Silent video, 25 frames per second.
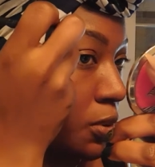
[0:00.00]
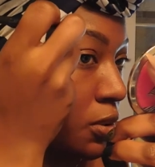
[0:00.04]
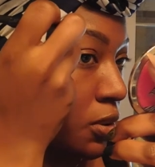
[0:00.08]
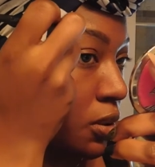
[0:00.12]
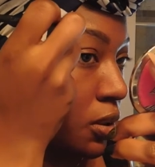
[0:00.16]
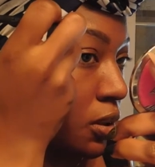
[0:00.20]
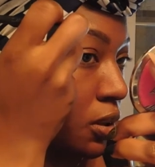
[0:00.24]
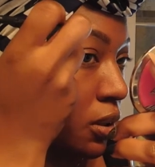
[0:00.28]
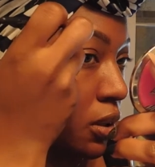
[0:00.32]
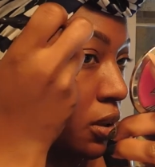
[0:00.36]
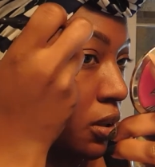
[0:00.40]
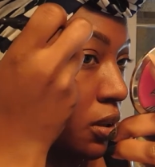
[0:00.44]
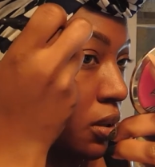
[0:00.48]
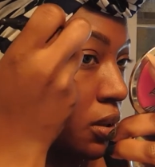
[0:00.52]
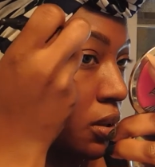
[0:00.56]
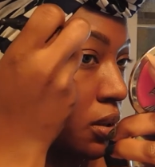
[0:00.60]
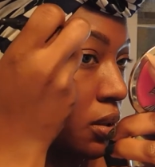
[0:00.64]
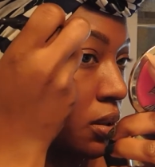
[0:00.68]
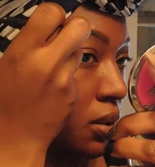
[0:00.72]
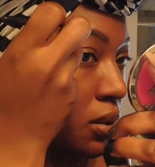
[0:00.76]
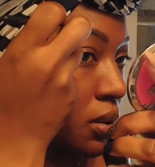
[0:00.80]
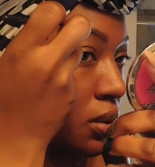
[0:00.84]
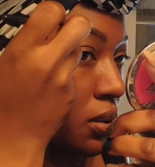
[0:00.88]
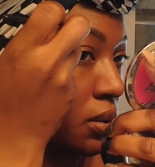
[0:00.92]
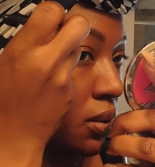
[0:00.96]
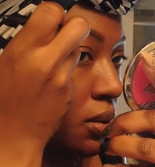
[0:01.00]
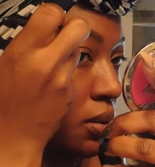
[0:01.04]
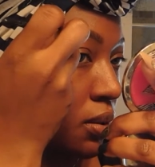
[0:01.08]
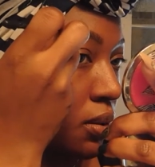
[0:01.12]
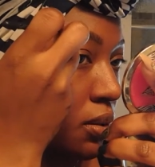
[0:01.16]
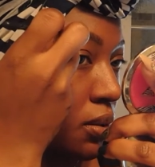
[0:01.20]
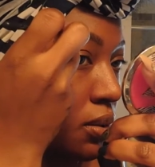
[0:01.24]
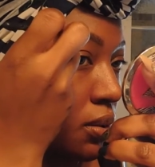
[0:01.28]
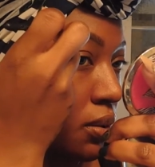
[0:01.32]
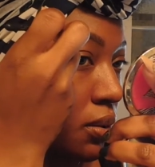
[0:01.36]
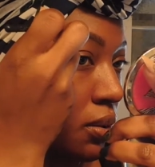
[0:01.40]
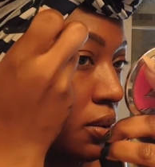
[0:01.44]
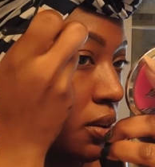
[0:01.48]
dark
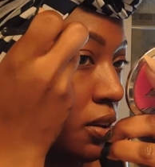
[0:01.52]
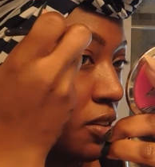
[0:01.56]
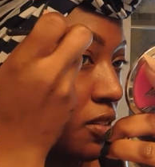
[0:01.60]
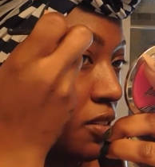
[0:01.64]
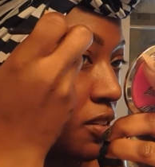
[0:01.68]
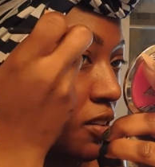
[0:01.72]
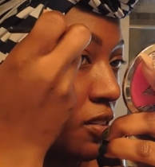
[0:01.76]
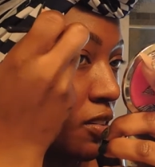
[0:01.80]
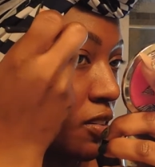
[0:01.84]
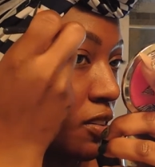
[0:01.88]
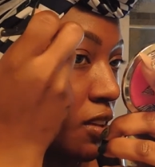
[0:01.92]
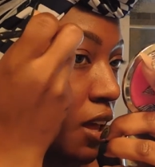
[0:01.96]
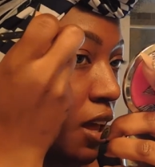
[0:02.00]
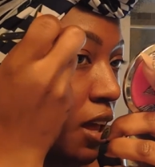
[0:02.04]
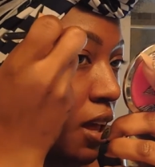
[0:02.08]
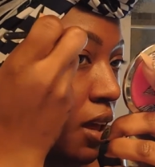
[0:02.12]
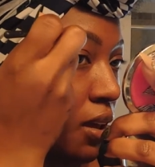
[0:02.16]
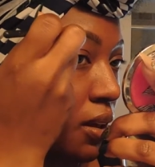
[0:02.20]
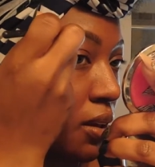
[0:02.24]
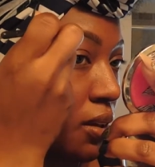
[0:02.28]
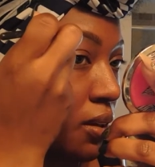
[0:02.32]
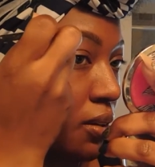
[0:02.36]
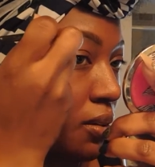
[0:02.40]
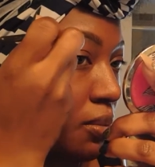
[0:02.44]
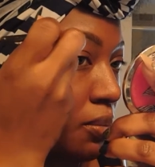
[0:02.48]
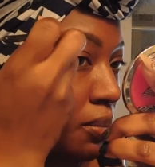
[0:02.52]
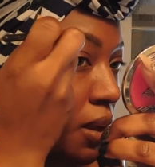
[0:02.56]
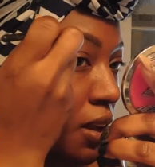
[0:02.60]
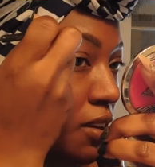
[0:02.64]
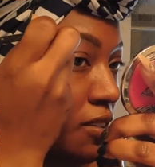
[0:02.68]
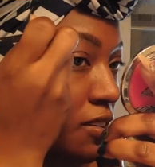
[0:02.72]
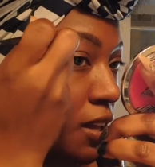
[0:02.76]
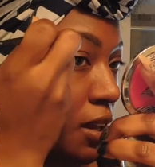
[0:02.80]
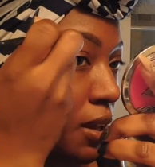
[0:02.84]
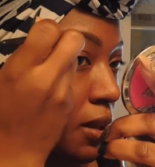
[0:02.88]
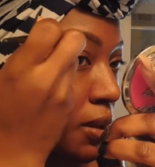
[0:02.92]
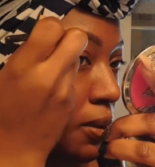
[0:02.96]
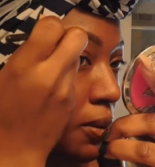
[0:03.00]
because it's like my
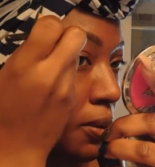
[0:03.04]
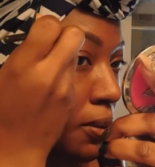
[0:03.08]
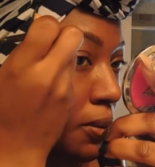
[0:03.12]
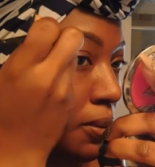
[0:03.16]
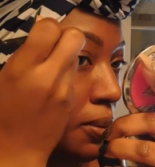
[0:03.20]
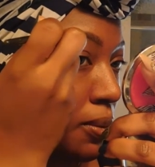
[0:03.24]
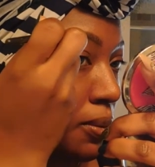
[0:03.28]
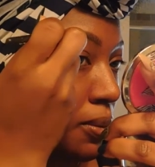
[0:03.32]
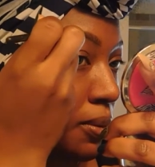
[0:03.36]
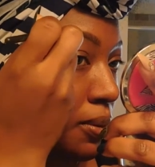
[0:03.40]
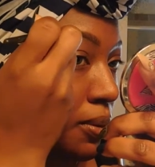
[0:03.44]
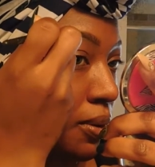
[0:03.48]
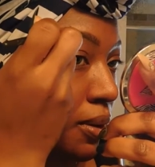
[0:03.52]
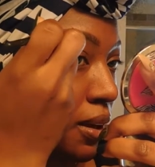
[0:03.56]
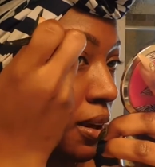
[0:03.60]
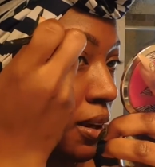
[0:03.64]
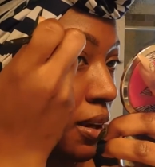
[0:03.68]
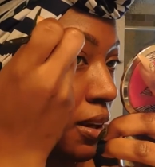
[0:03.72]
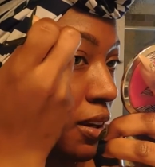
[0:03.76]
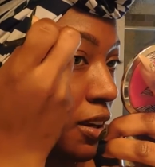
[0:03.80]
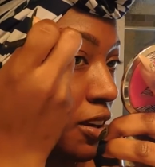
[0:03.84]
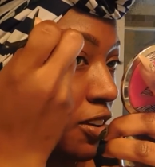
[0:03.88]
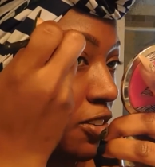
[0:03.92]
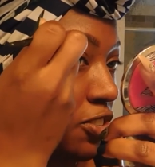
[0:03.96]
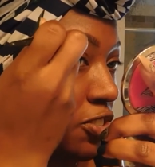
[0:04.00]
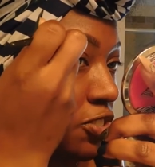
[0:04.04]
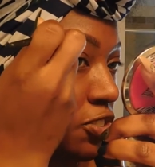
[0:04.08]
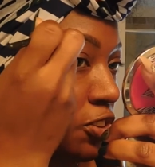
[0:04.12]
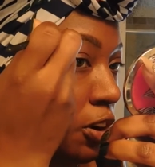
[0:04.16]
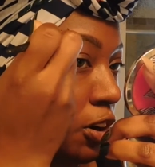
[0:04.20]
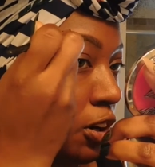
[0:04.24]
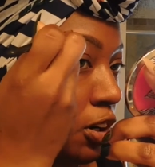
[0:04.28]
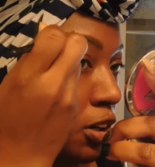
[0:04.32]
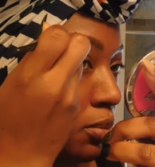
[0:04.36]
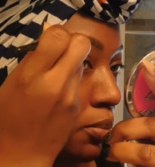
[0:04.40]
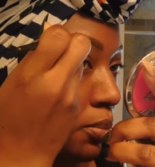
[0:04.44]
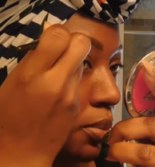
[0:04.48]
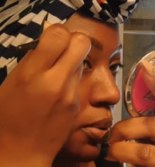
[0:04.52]
tail. I need it
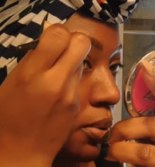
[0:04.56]
sharp.